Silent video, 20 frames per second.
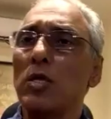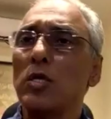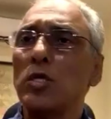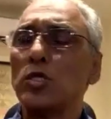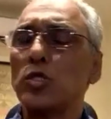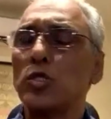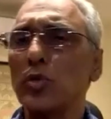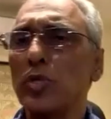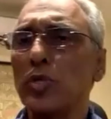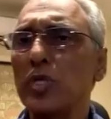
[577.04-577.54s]

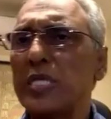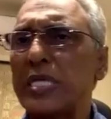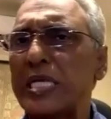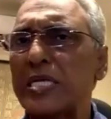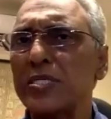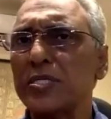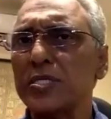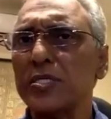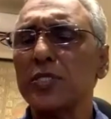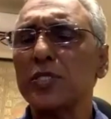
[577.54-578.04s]
So the
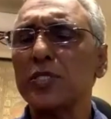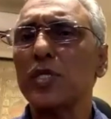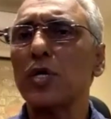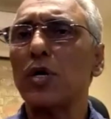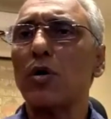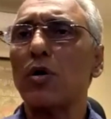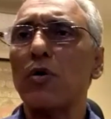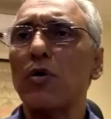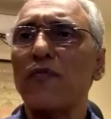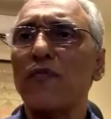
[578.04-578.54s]
thesis
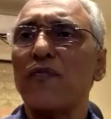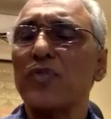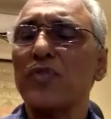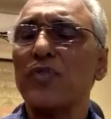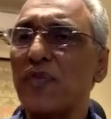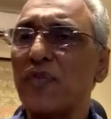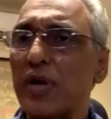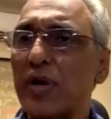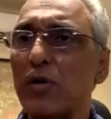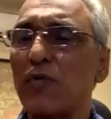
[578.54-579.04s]
of the
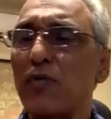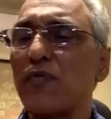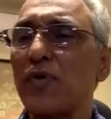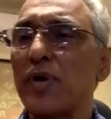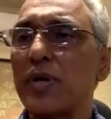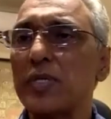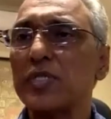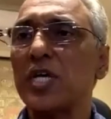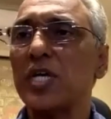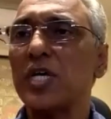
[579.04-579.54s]
fund of
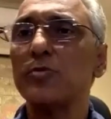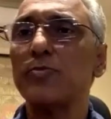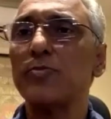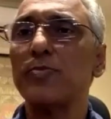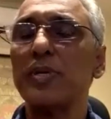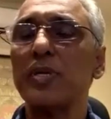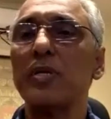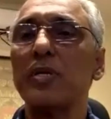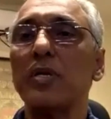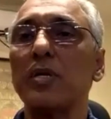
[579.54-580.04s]
funds has
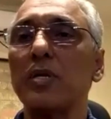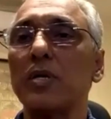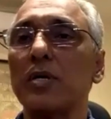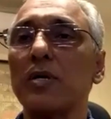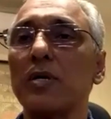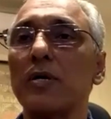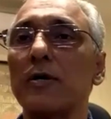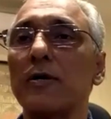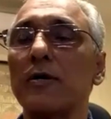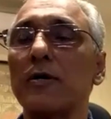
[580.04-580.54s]
been,
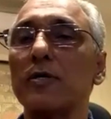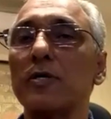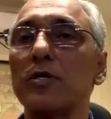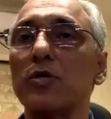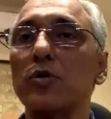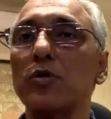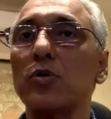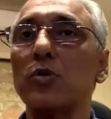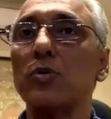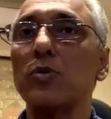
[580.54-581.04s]
you
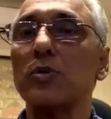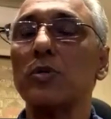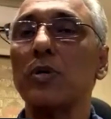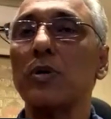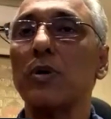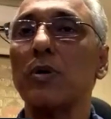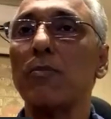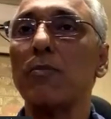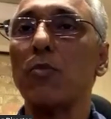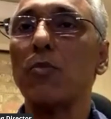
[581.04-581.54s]
know,
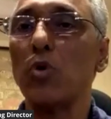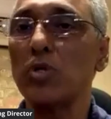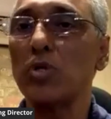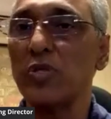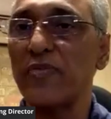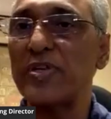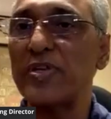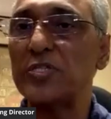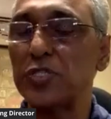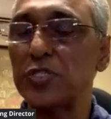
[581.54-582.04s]
more the
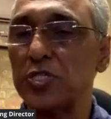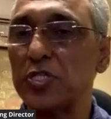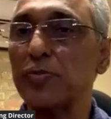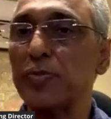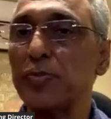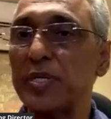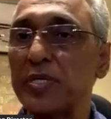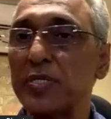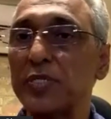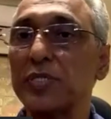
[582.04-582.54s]
venture
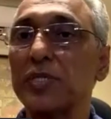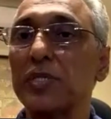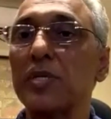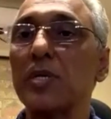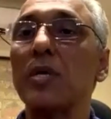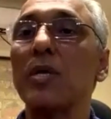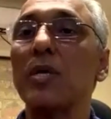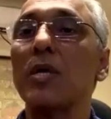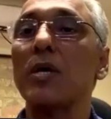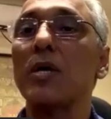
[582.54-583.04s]
space.
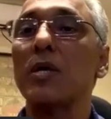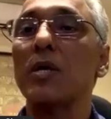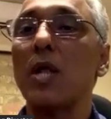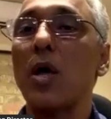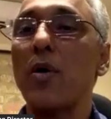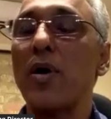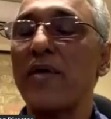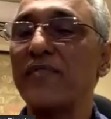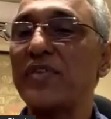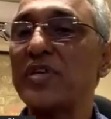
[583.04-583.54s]
Now,
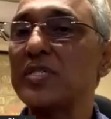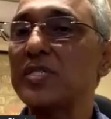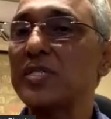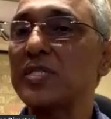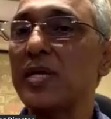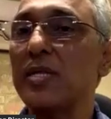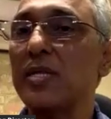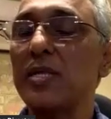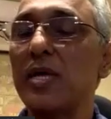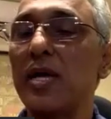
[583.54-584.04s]
having
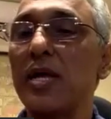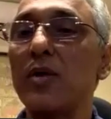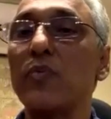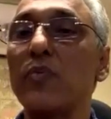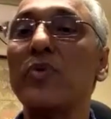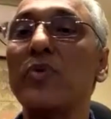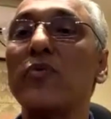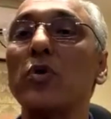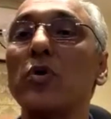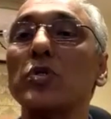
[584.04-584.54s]
said that,
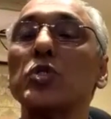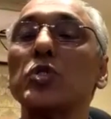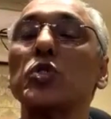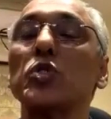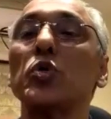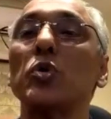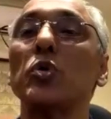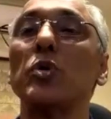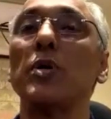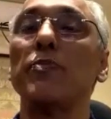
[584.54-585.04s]
we've
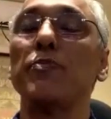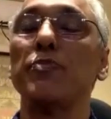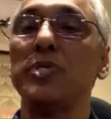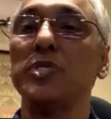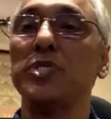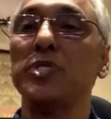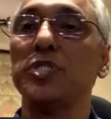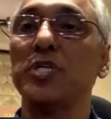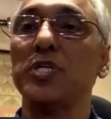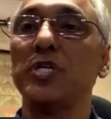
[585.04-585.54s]
also
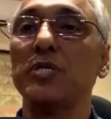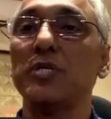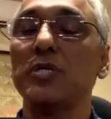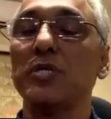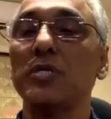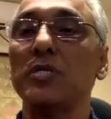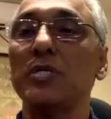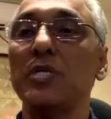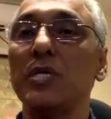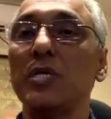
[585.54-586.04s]

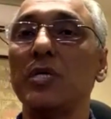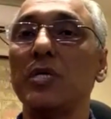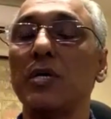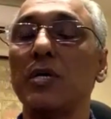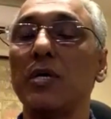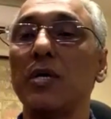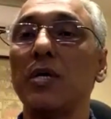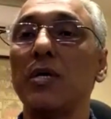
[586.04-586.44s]
appreciated the